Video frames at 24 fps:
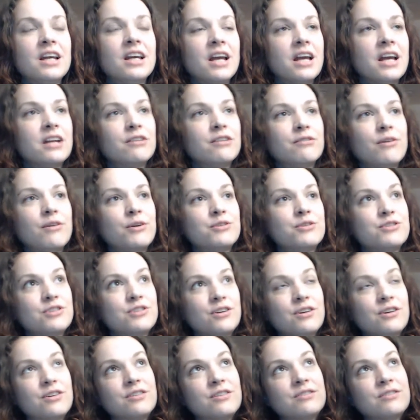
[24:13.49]
and a
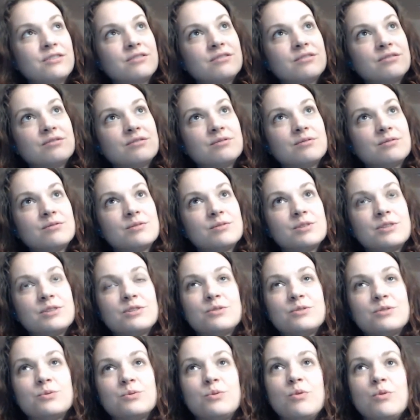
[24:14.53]
vulture was
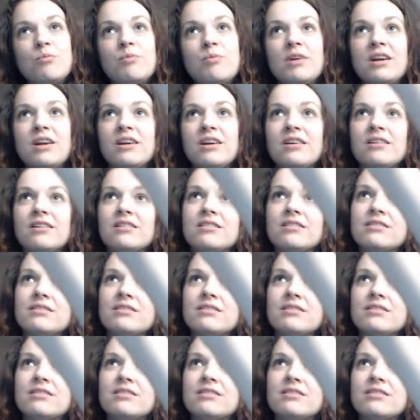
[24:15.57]
swooping